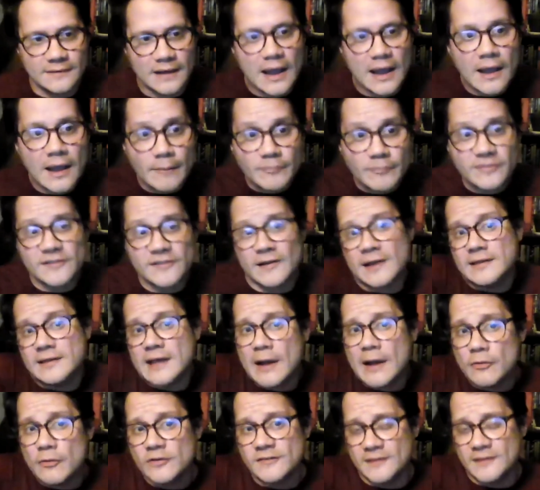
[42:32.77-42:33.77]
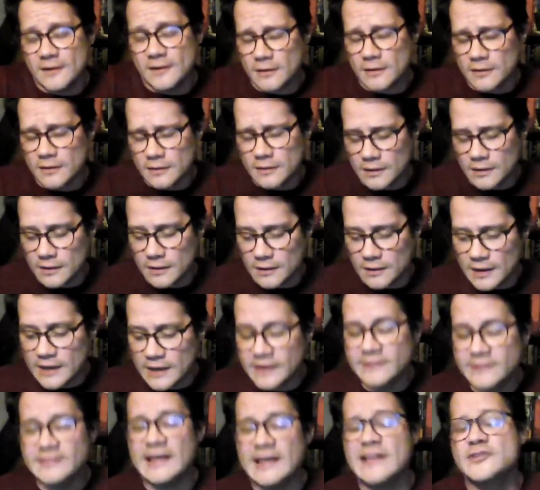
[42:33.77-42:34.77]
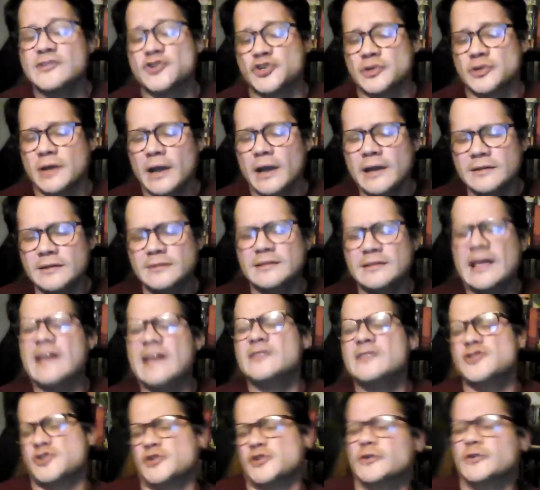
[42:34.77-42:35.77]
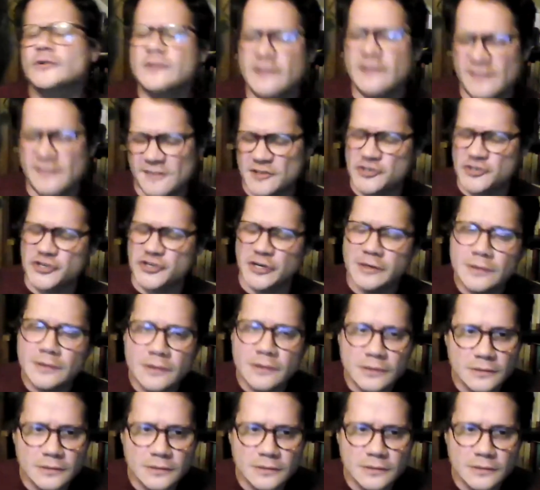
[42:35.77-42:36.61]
And that was an intentional decision.